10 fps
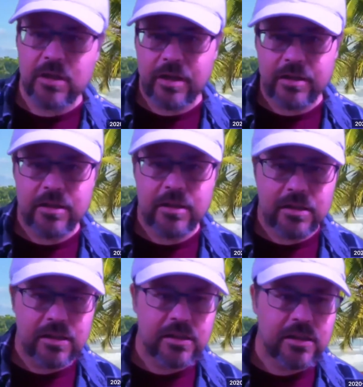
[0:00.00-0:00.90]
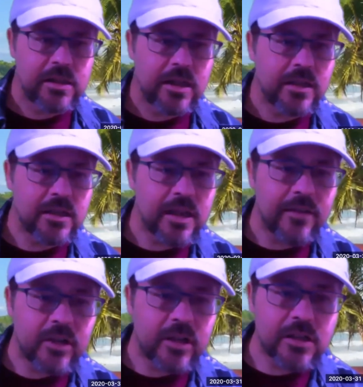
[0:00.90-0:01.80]
1960s,
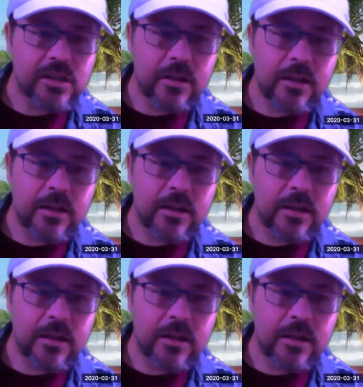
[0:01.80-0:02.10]
1970s,